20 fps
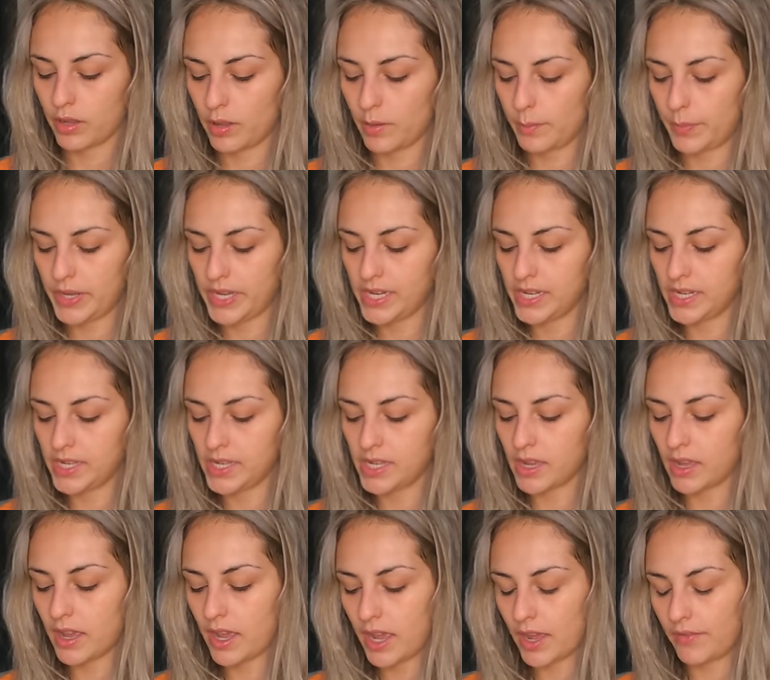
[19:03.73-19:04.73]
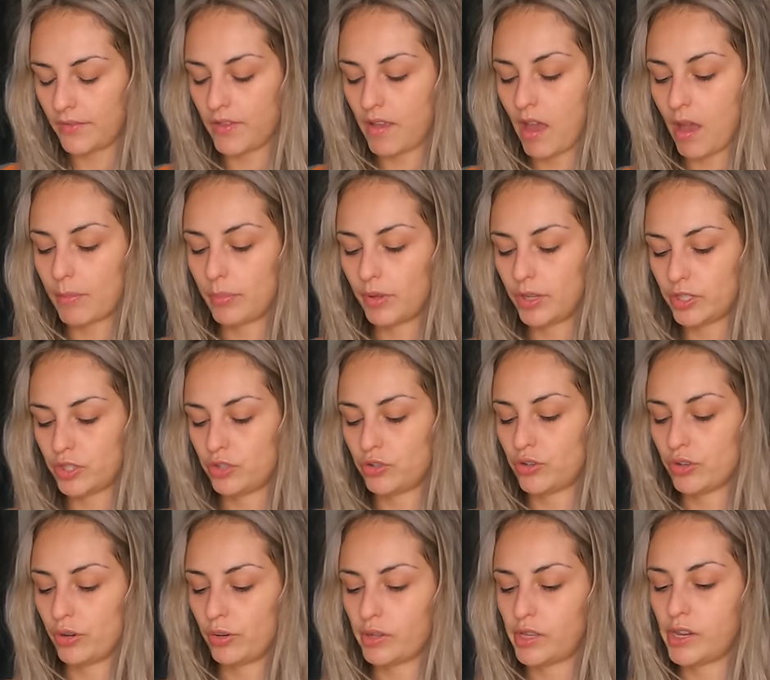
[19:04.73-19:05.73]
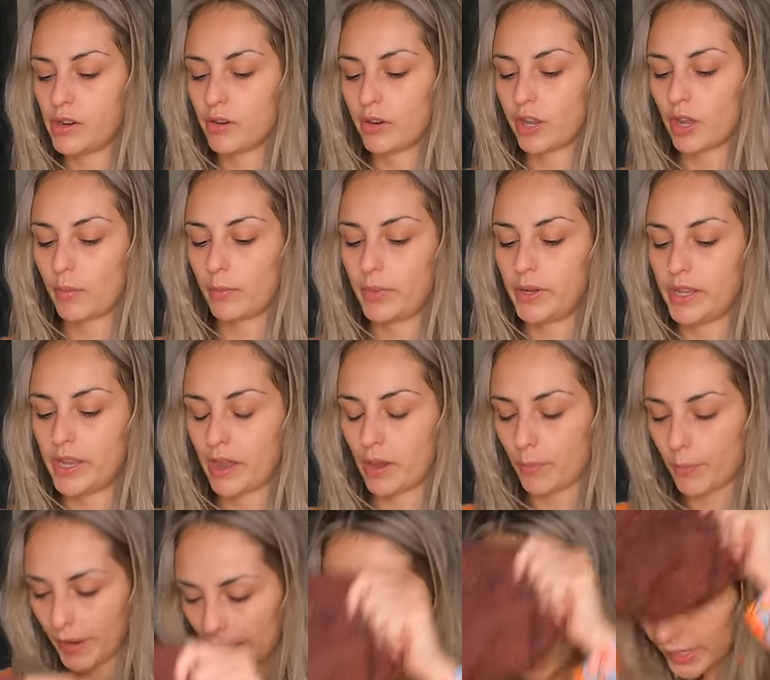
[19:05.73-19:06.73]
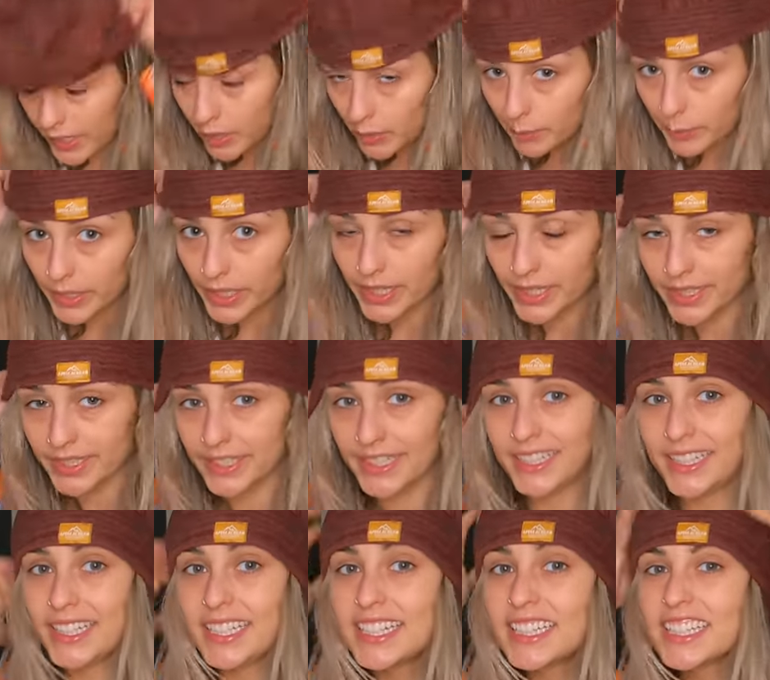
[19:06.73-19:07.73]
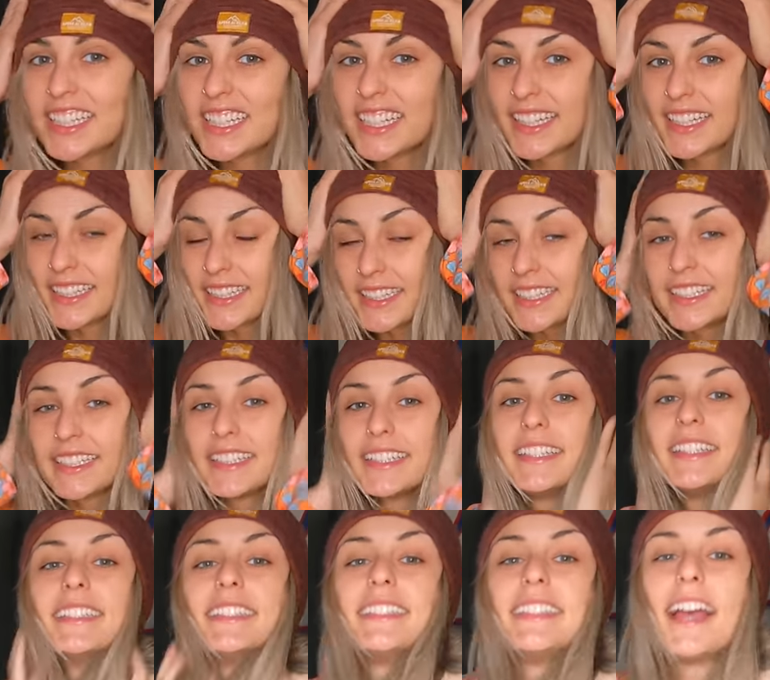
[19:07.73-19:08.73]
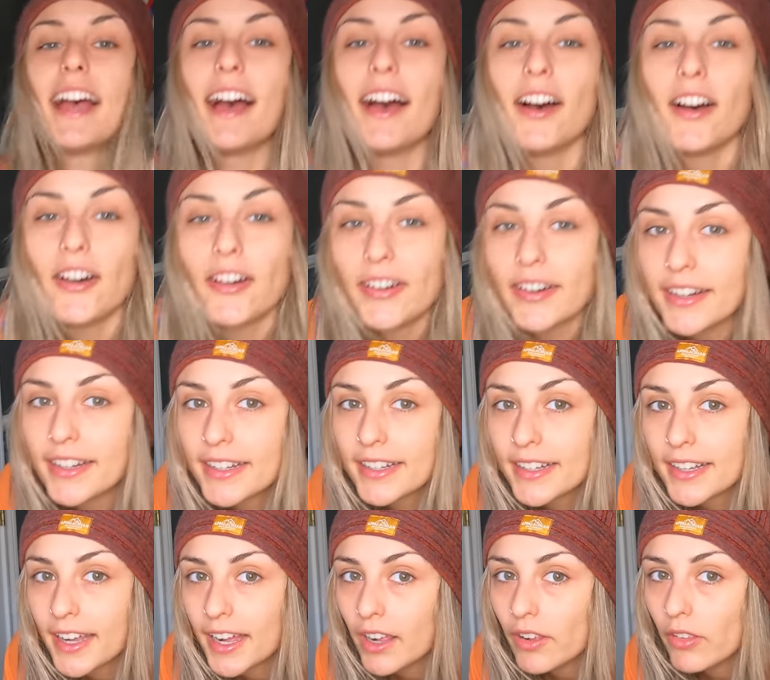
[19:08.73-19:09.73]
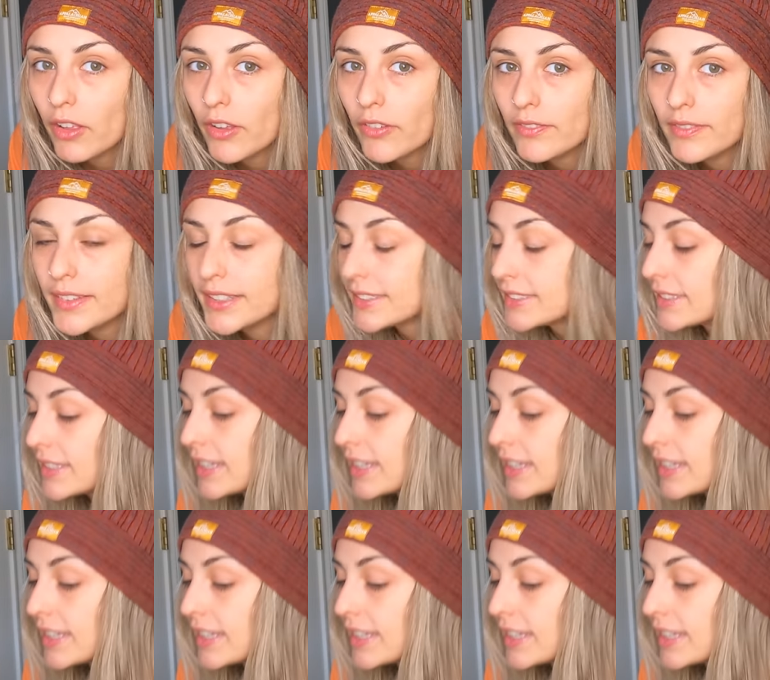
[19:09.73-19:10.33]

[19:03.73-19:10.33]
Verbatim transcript: a beanie, I have the Appalachian Trail Gear Company Alpaca Beanie. So I love this